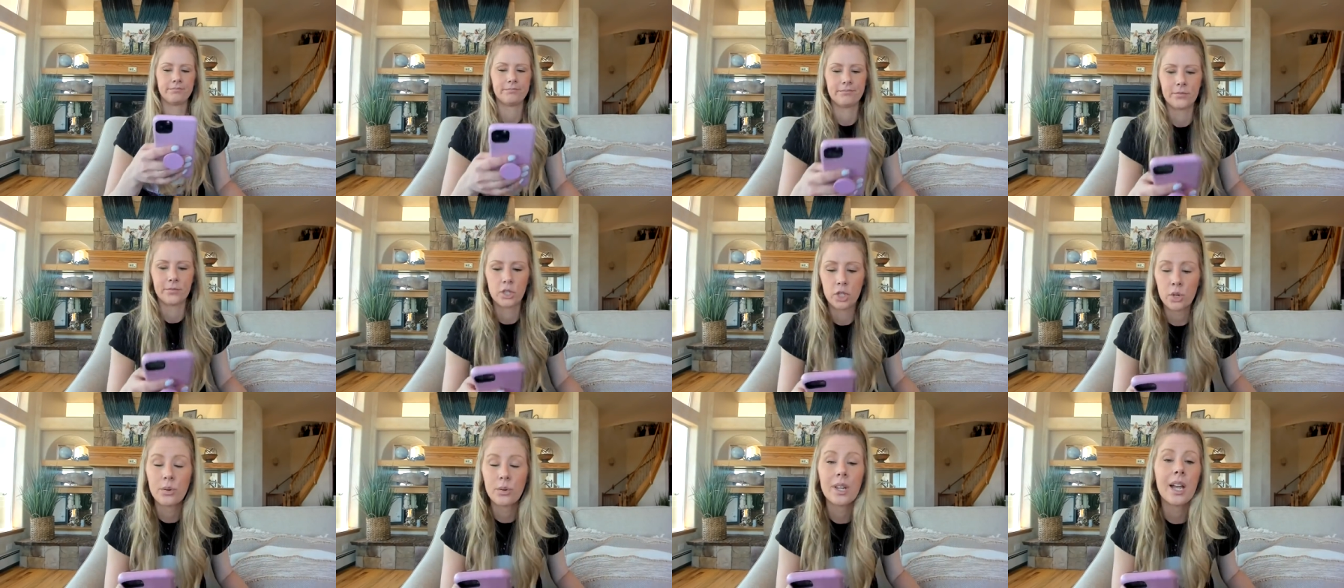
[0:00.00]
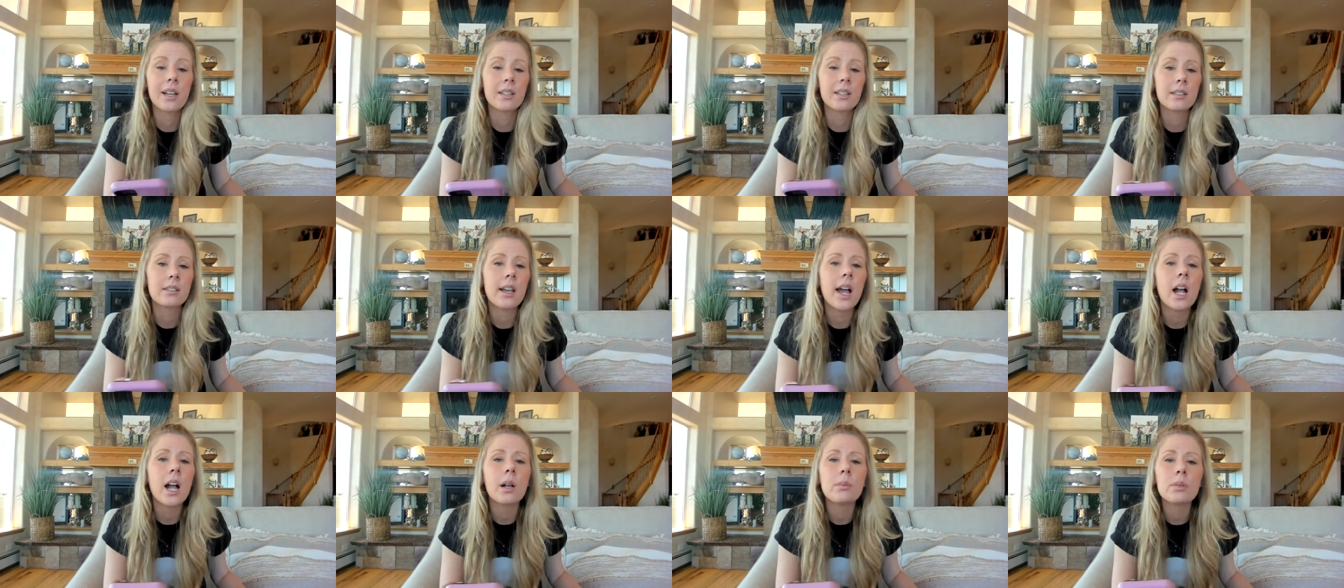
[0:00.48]
So,
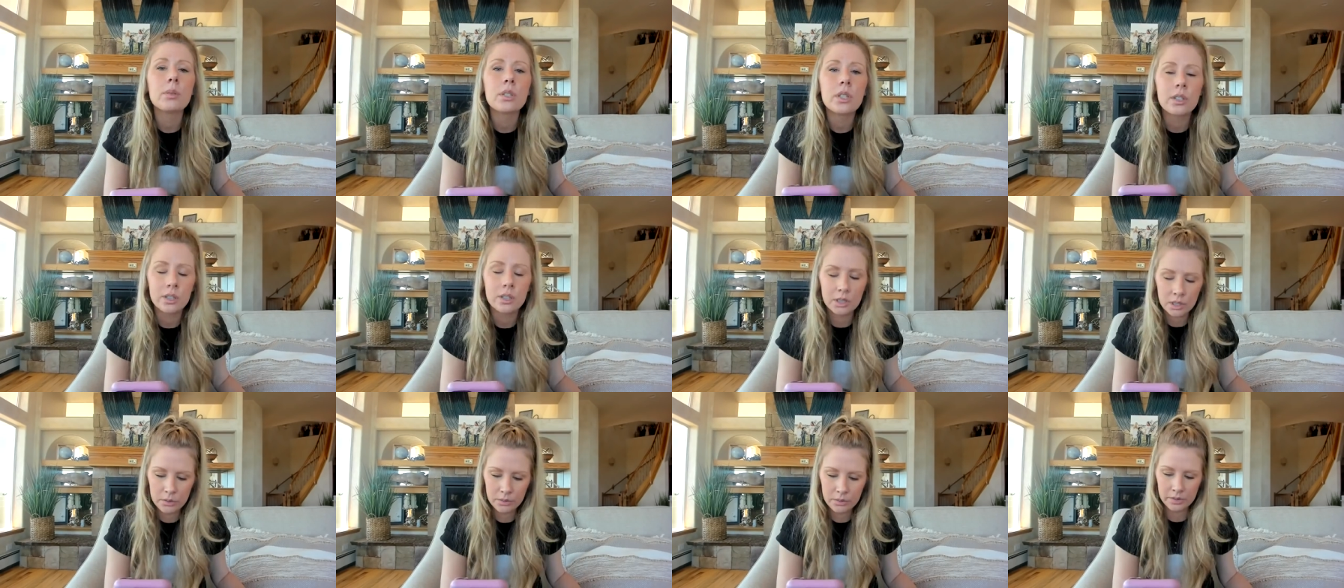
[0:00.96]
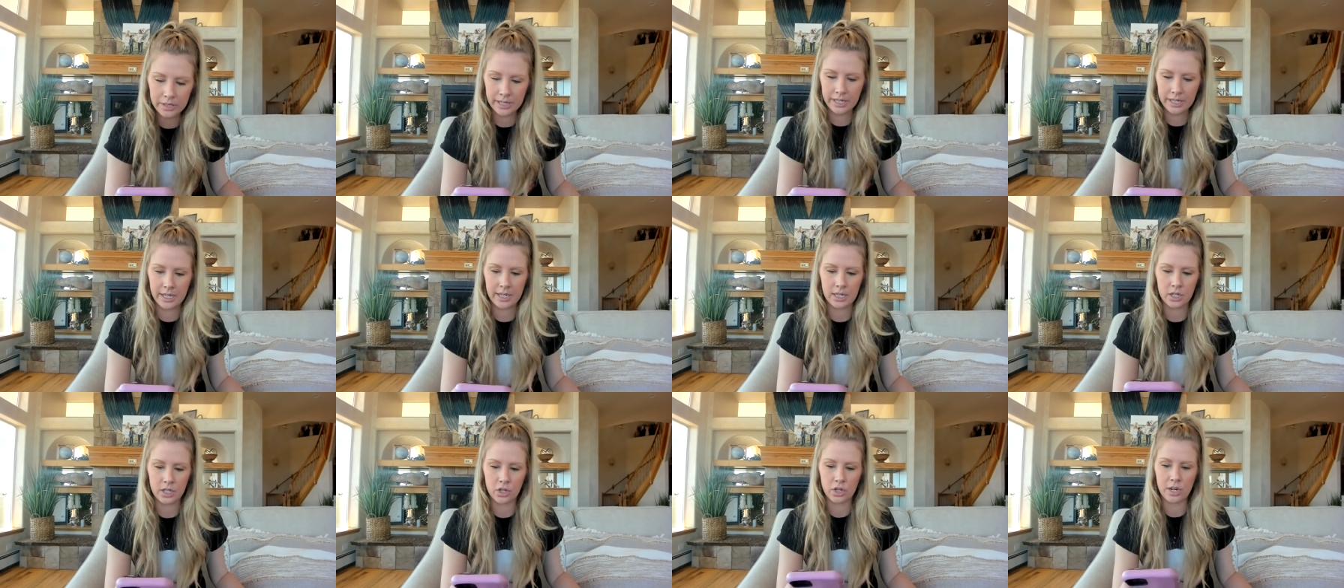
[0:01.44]
yes, absolutely
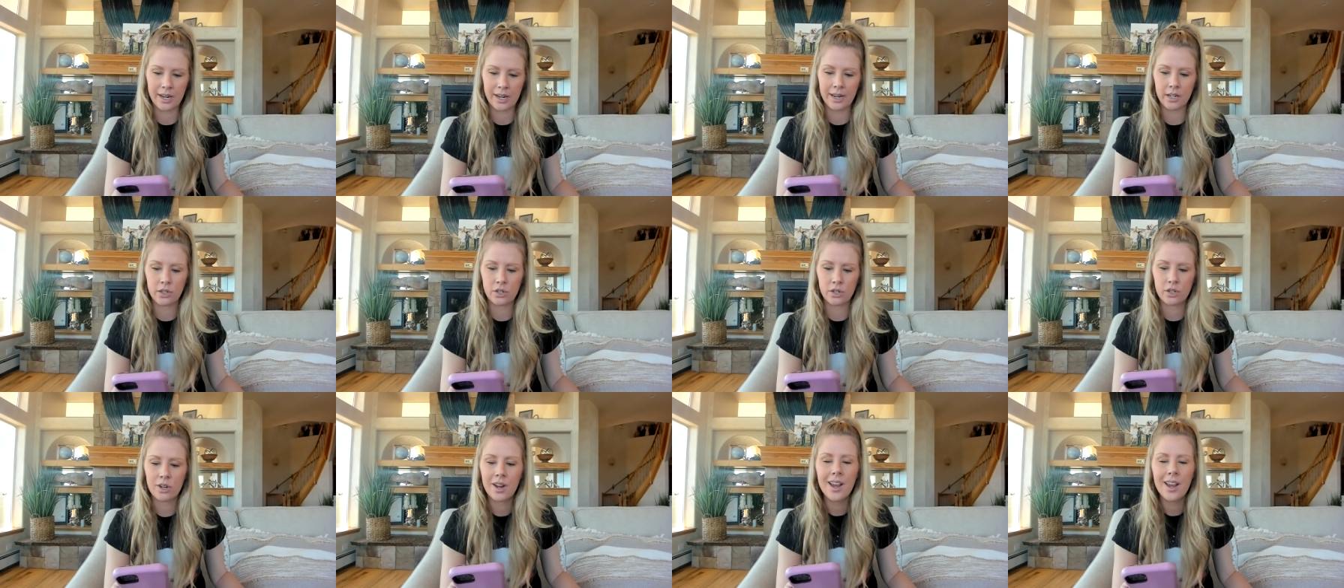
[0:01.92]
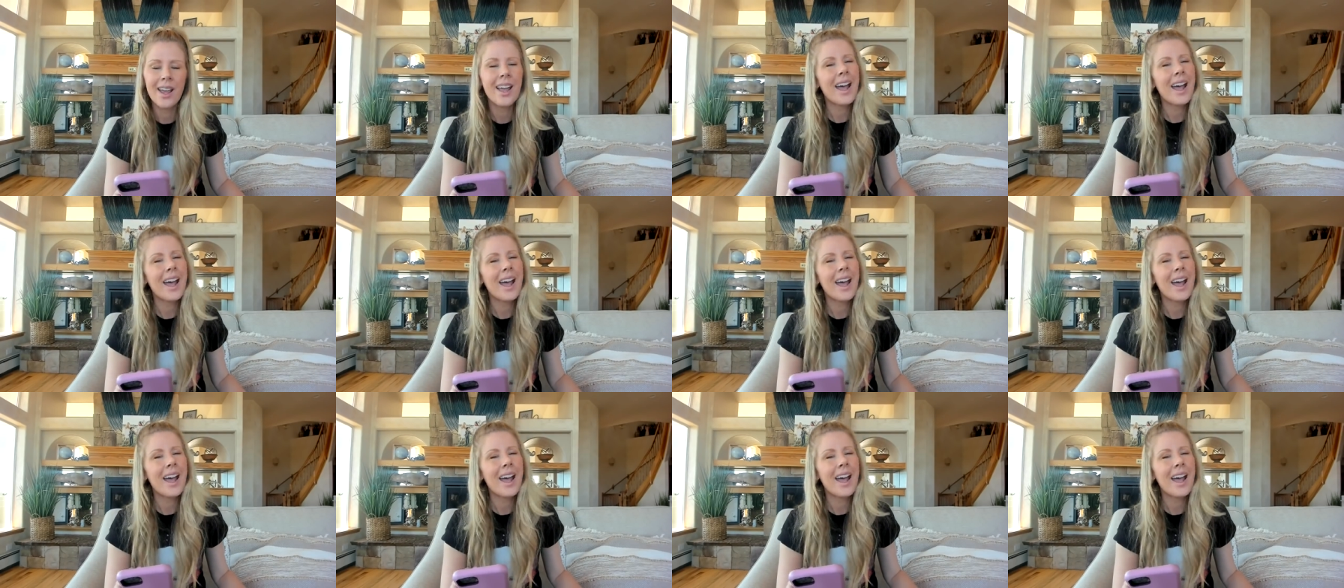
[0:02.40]
can change.